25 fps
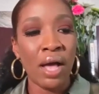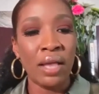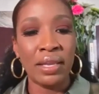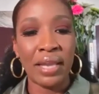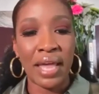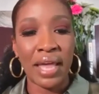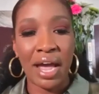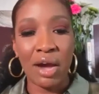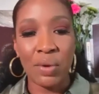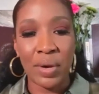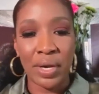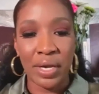
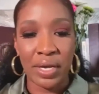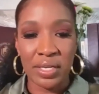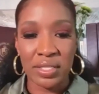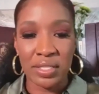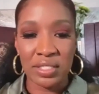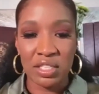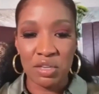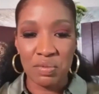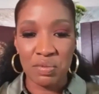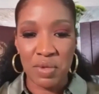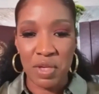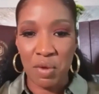allowing
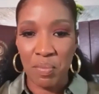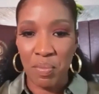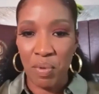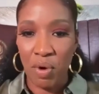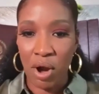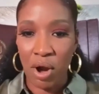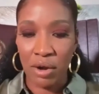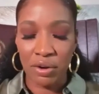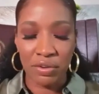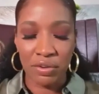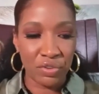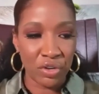us to be a
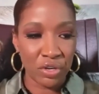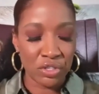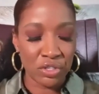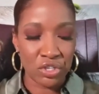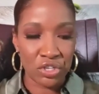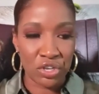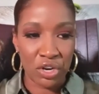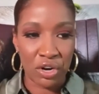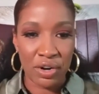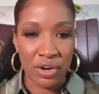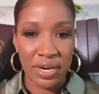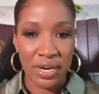part of your
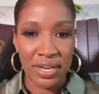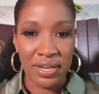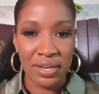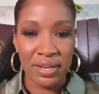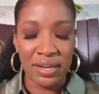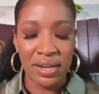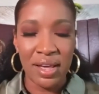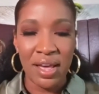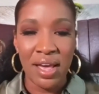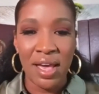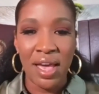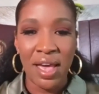journey